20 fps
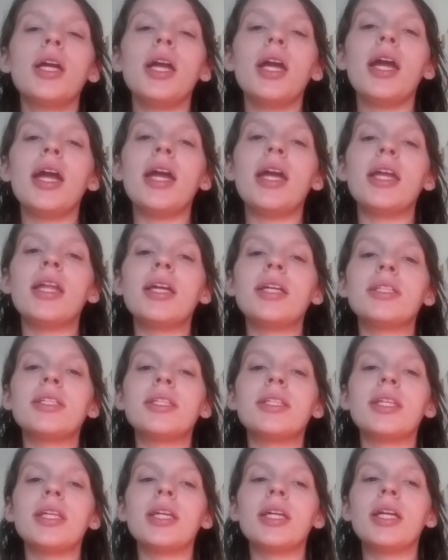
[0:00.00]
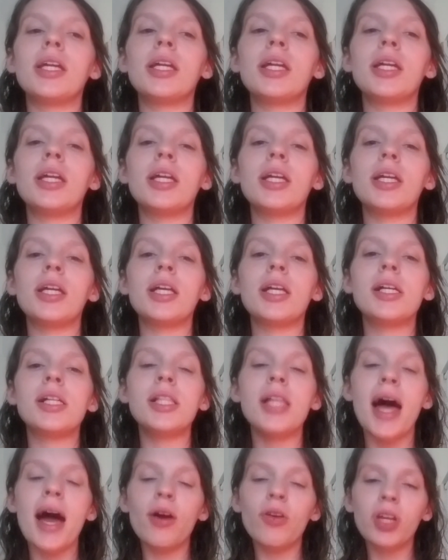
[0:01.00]
it is
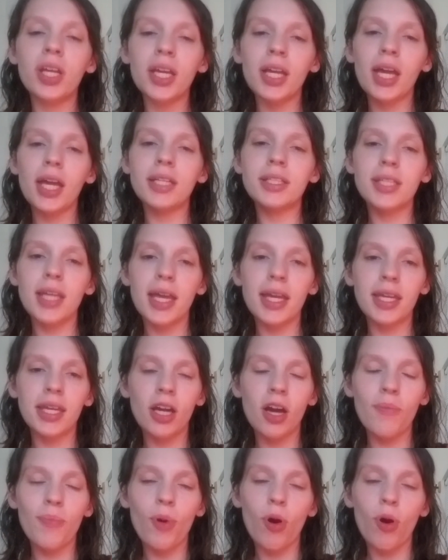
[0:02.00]
clouding and taking up